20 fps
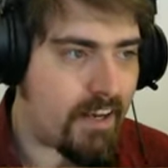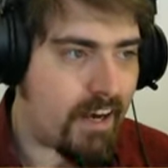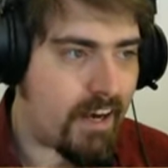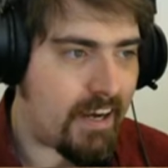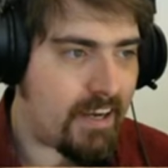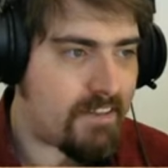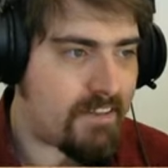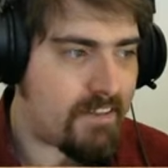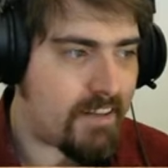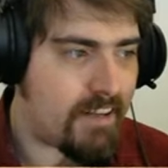
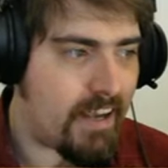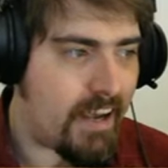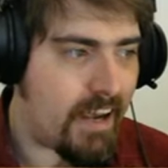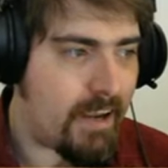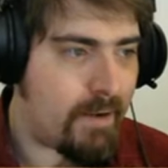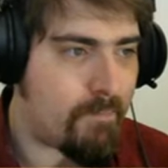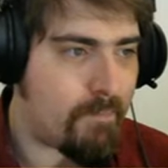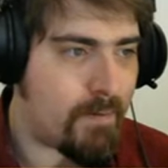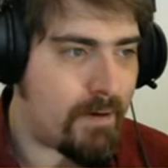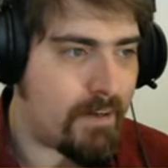I see
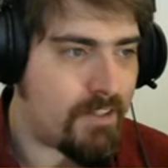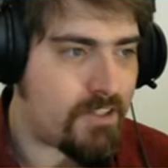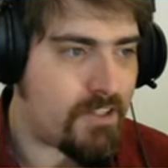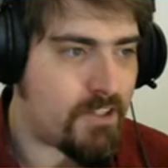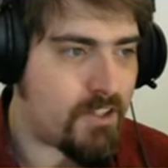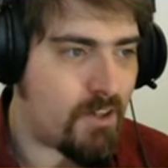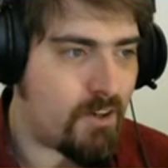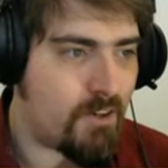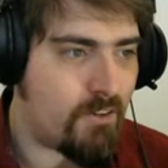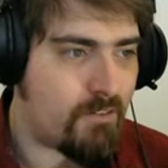a
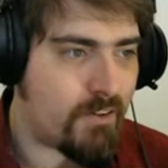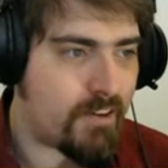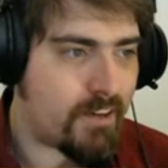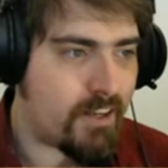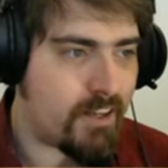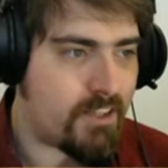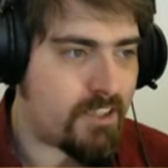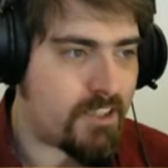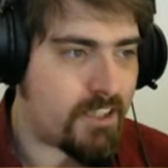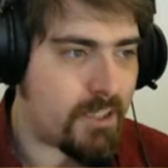bunch of
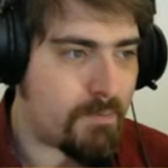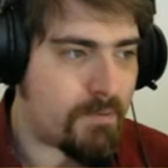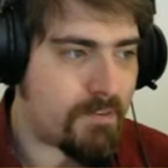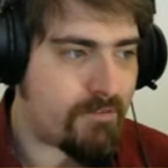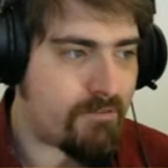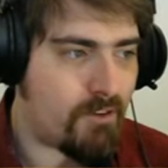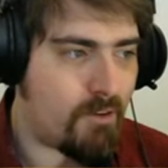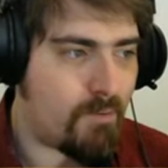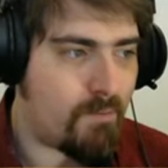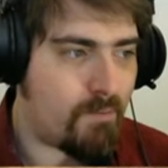gunships
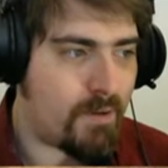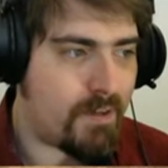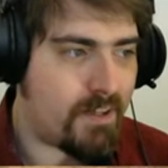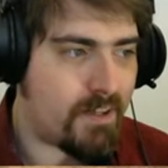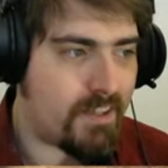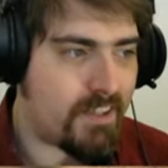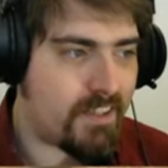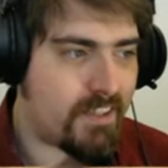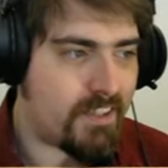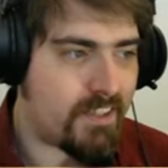from
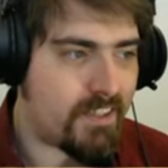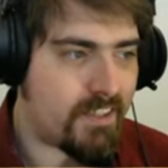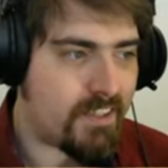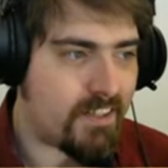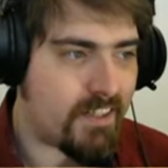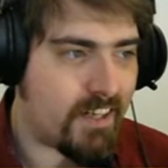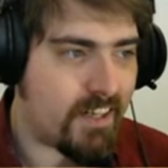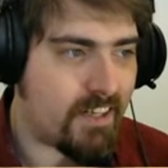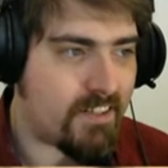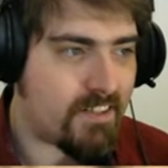
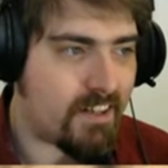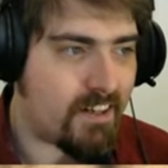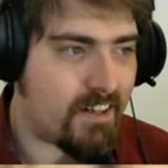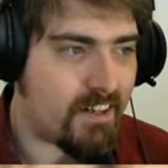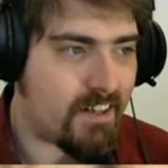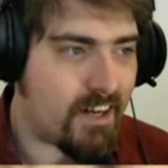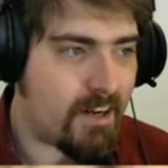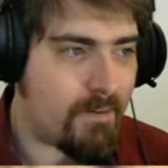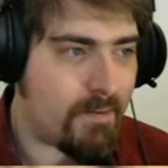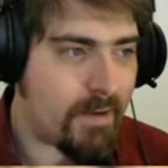Nizar
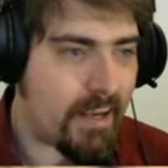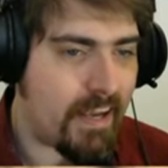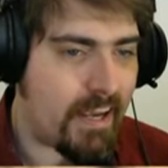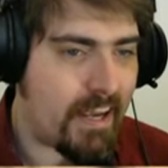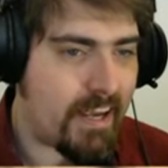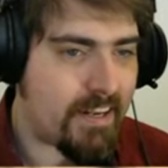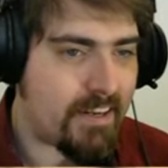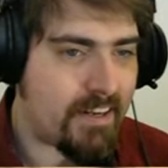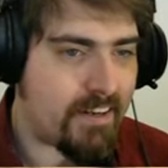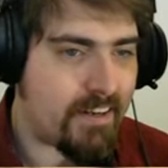coming
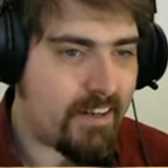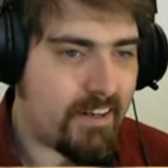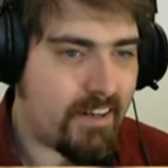in.